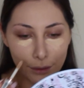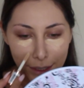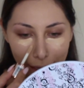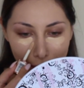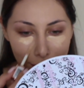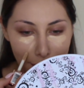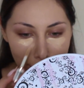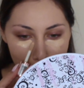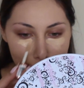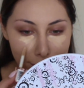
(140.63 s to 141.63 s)

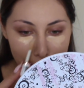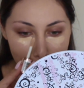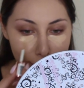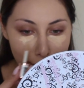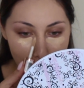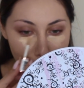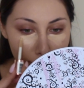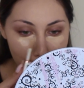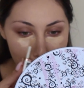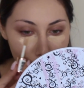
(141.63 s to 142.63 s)
okay,
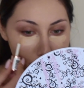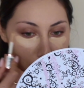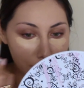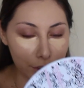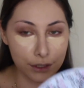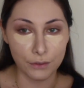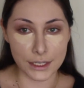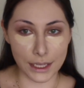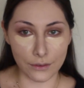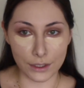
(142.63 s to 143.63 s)
come through coverage for
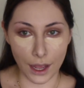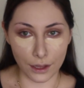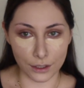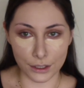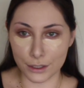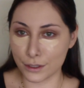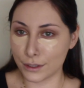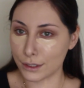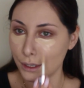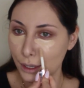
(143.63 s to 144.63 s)

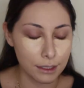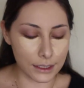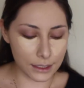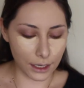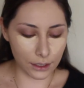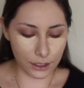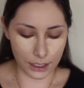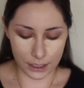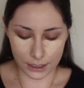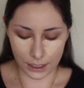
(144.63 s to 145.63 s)
$7. This color
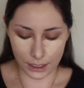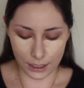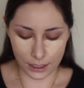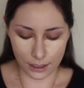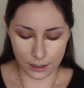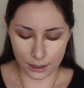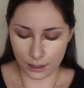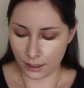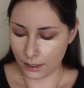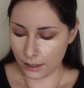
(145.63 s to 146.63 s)
is in
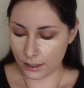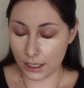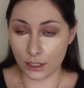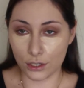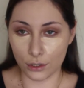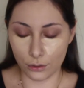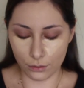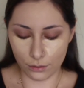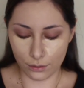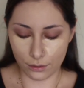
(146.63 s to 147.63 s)

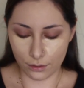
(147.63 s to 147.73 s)
C2.